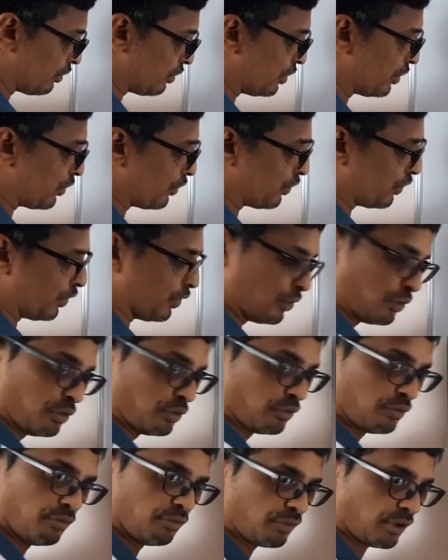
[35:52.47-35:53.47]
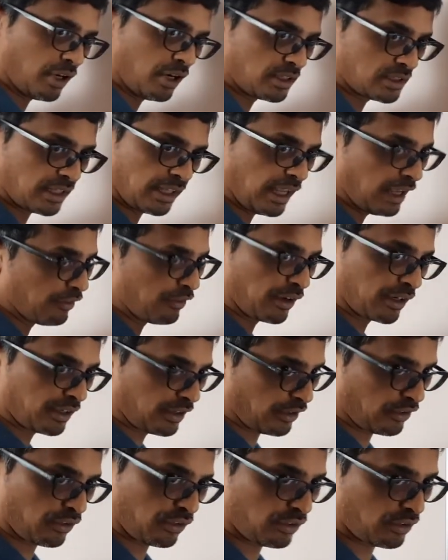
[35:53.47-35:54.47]
to 0. We are not saying A vector
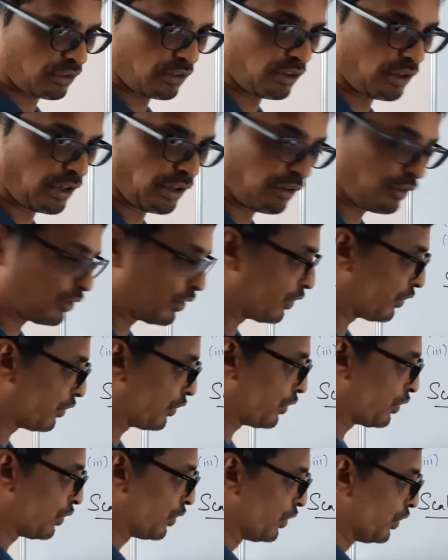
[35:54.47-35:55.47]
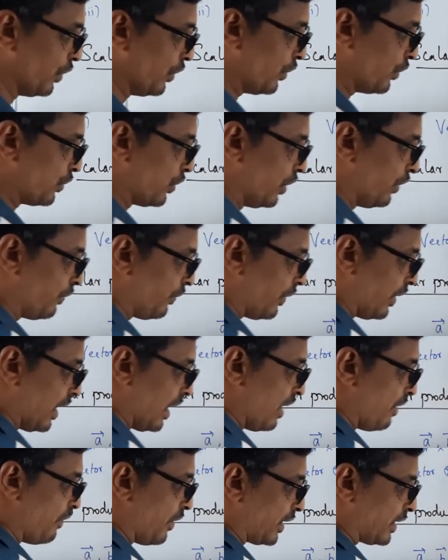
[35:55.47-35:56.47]
is not equal to 0. So if A
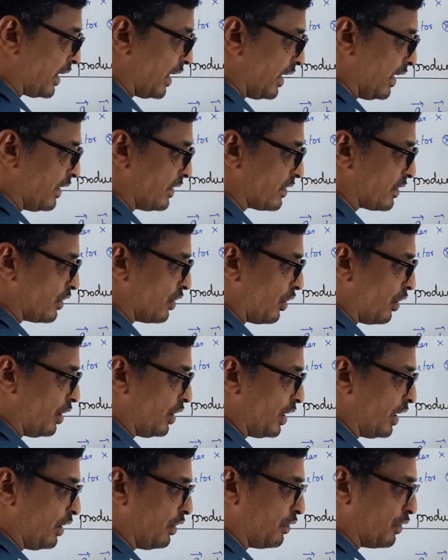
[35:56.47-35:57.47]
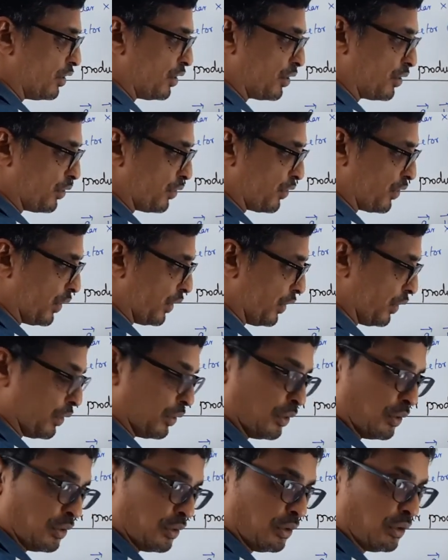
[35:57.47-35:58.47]
vector is not equal to
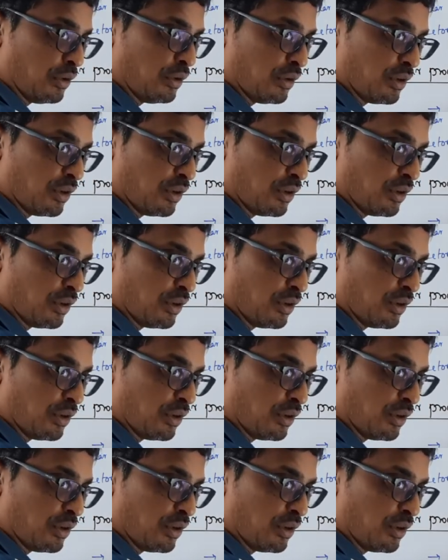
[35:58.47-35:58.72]
0,